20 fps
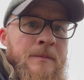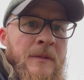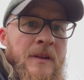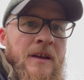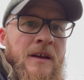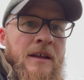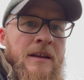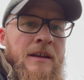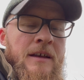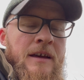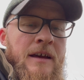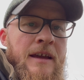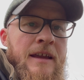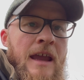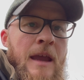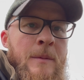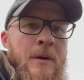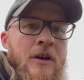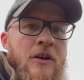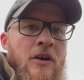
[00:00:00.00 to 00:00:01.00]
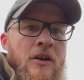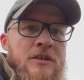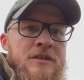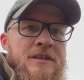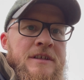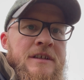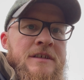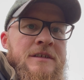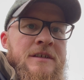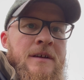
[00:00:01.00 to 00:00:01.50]
and I came across
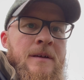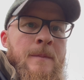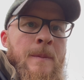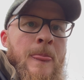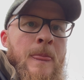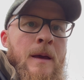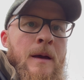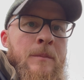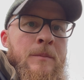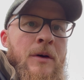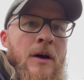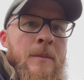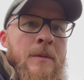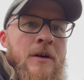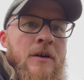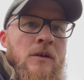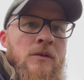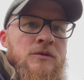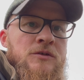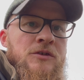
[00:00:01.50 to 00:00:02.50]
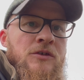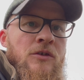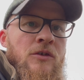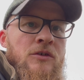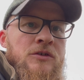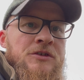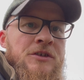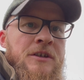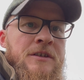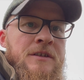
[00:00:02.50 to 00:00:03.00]
this permaculture
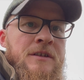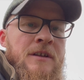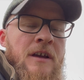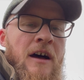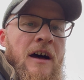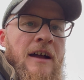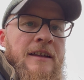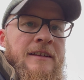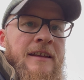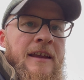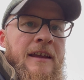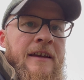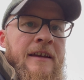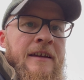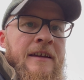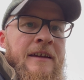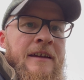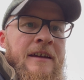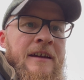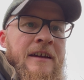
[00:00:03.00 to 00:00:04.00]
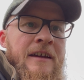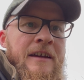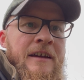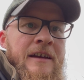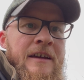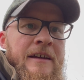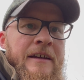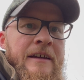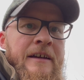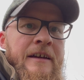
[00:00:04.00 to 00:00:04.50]
orchard idea.
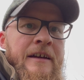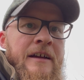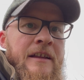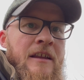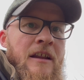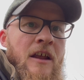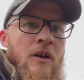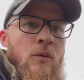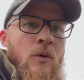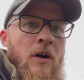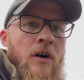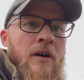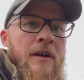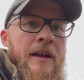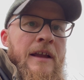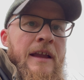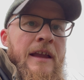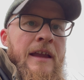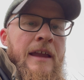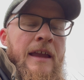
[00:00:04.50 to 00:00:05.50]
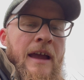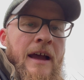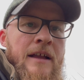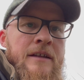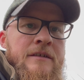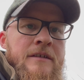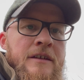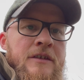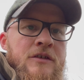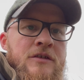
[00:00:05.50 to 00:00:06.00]
And you know what? It
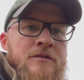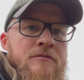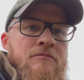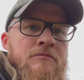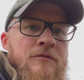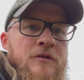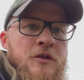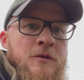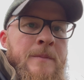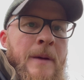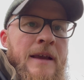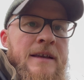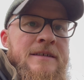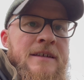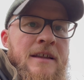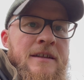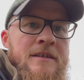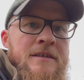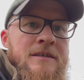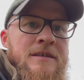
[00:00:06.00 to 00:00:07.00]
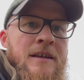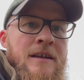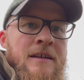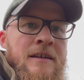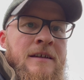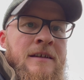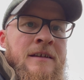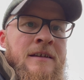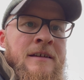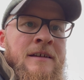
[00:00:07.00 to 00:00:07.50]
actually just makes sense.
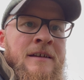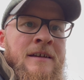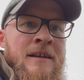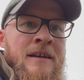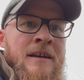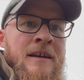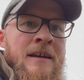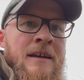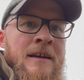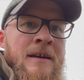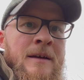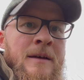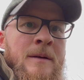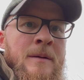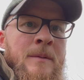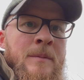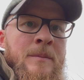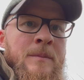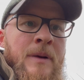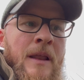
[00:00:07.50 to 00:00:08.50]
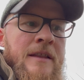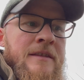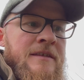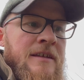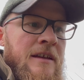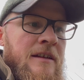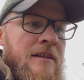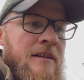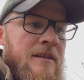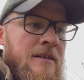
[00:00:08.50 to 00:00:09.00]

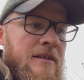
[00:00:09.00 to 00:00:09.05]
Planting